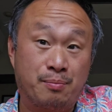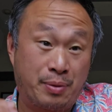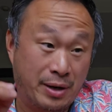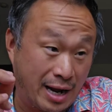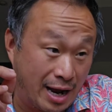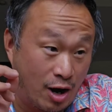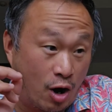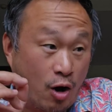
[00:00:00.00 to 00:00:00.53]

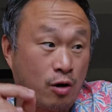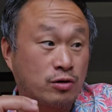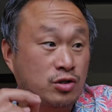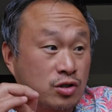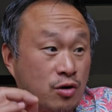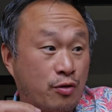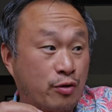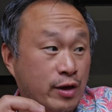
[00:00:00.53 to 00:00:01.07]
But I
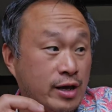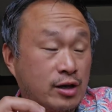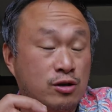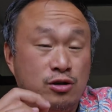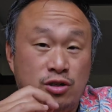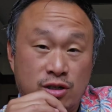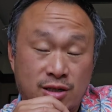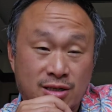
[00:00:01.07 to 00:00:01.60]
also think
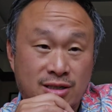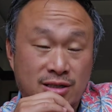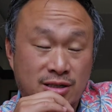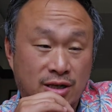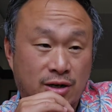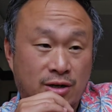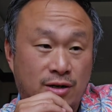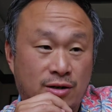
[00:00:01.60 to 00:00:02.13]
you should
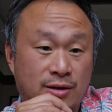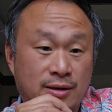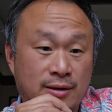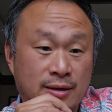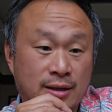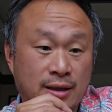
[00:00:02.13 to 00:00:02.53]
consider